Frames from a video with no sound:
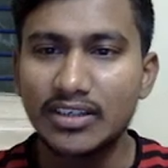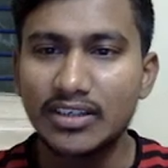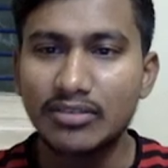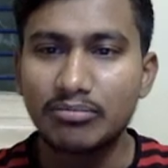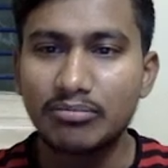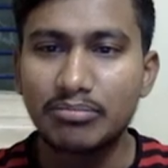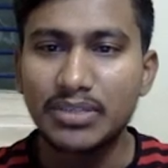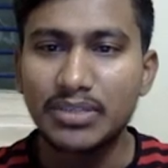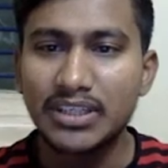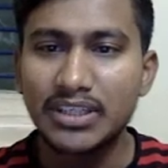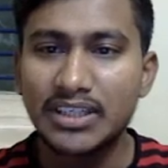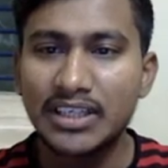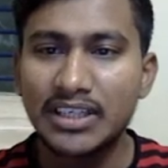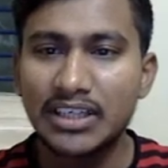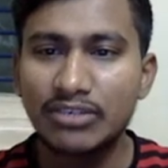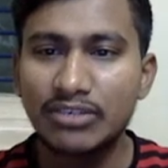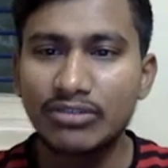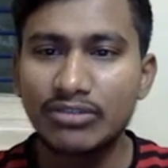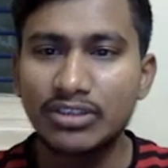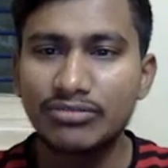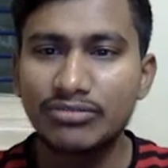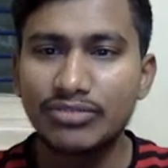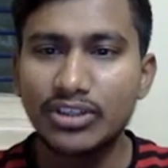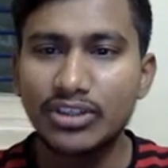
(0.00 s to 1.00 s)
Bigger one
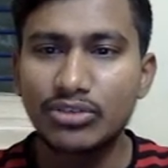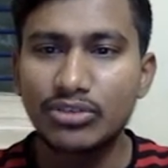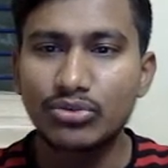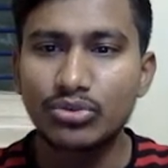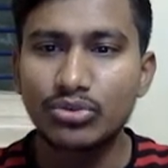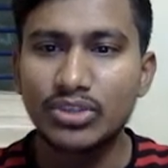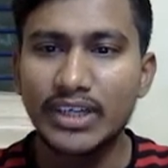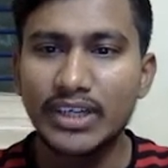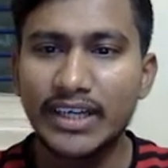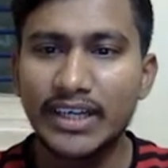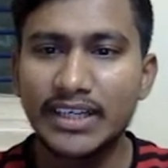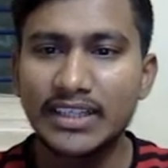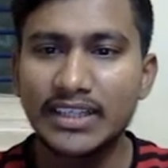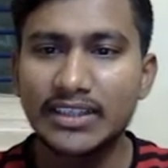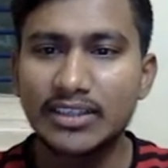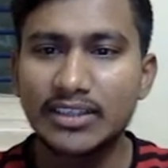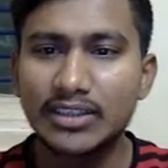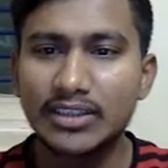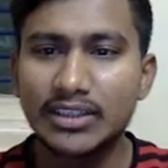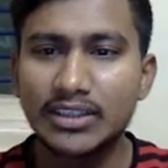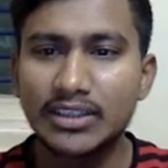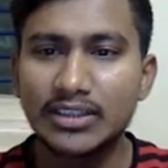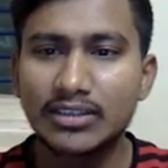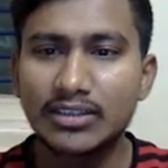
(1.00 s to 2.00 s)
we have to write in the
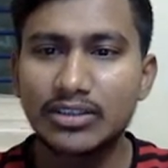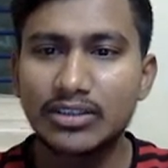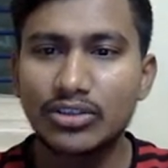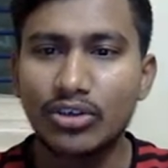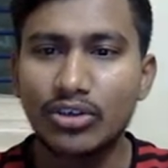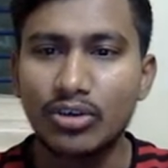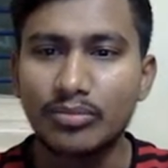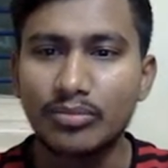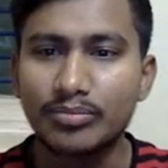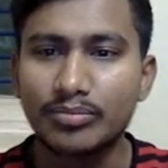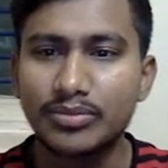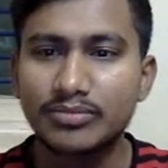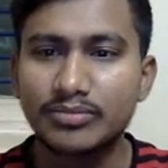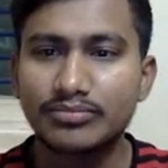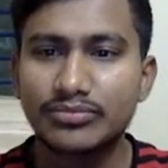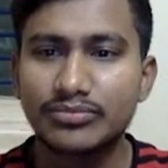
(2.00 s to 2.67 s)
top.